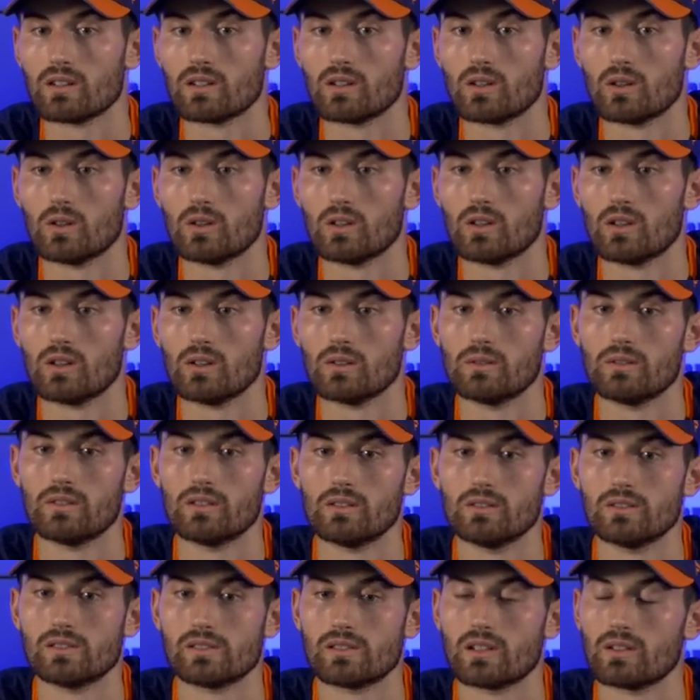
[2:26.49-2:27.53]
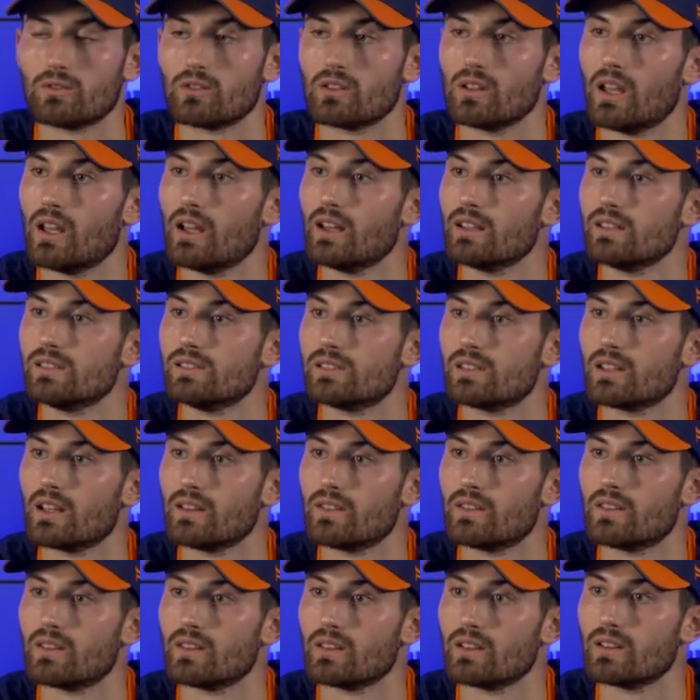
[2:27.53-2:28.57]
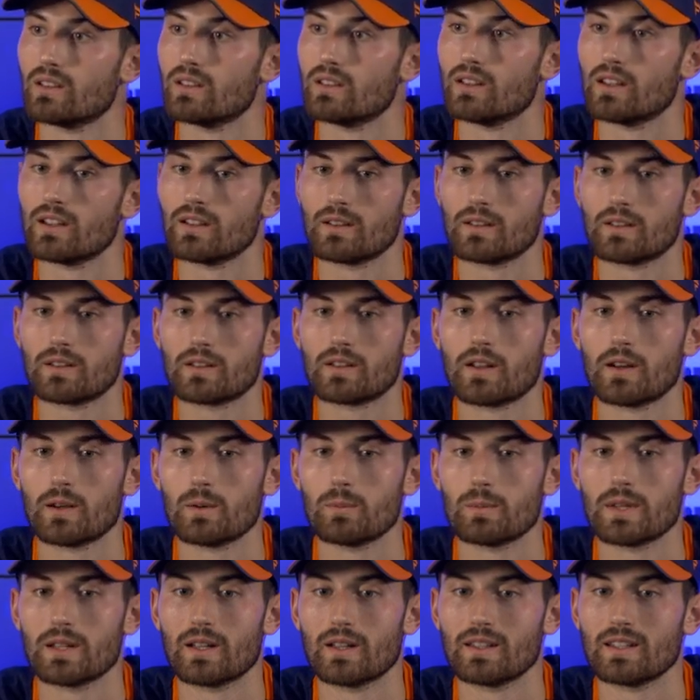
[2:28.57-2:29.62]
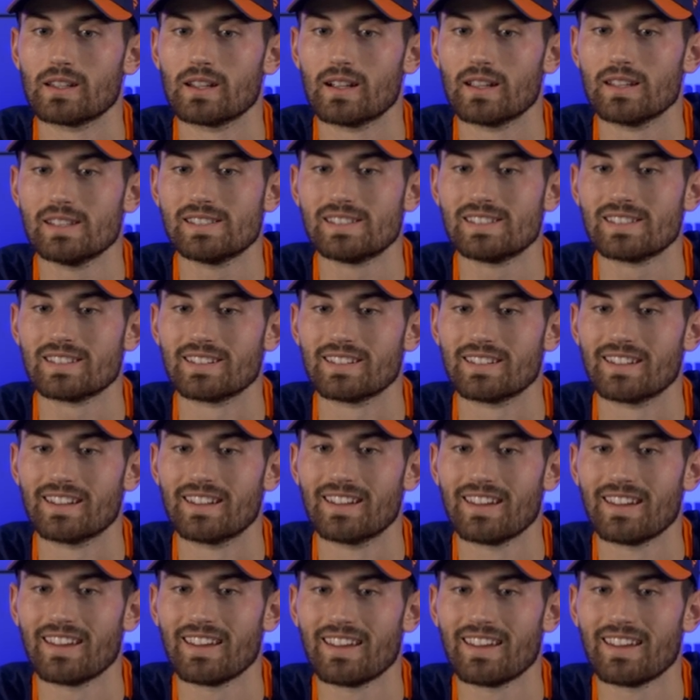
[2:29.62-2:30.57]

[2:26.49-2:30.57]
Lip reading: You know, there's different lines that got to be on the ice and